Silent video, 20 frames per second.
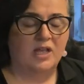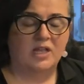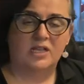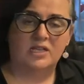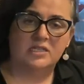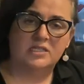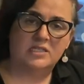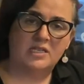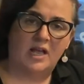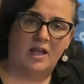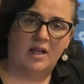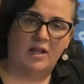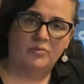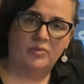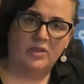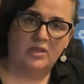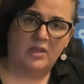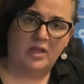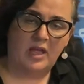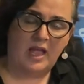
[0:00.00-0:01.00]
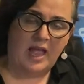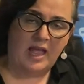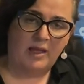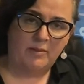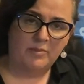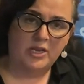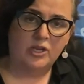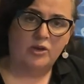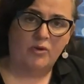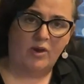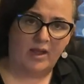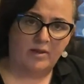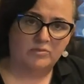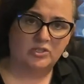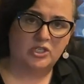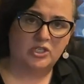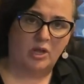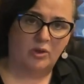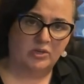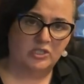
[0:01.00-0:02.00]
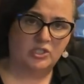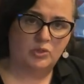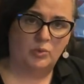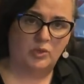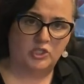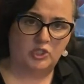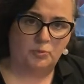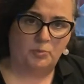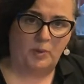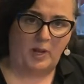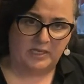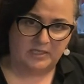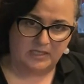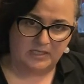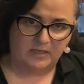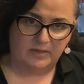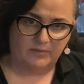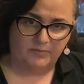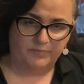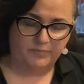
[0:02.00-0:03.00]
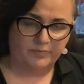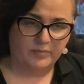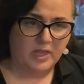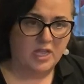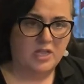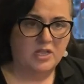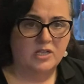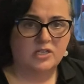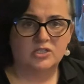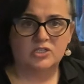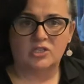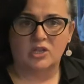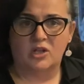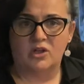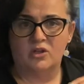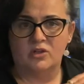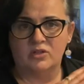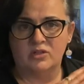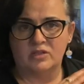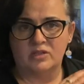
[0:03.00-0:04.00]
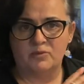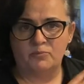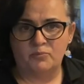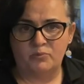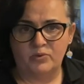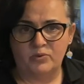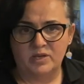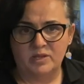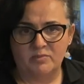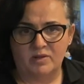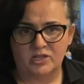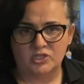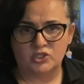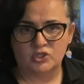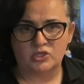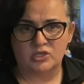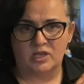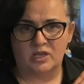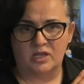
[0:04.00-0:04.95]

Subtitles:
is how many grams go into each basket. So they're pretty much